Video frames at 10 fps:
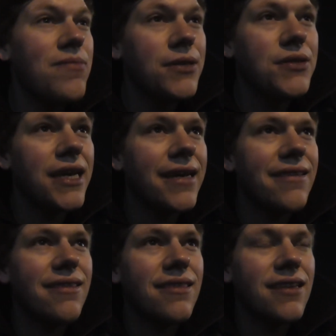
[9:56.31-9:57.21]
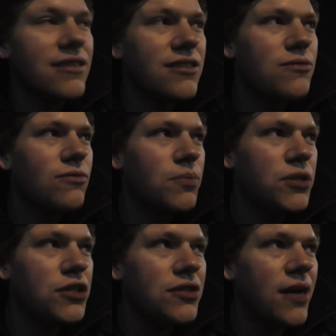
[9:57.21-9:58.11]
Music, that's
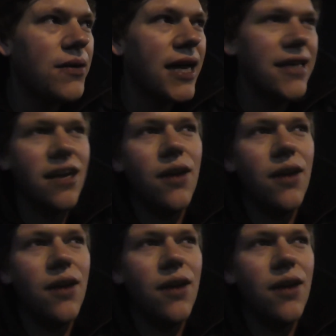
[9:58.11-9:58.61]
produced nowadays,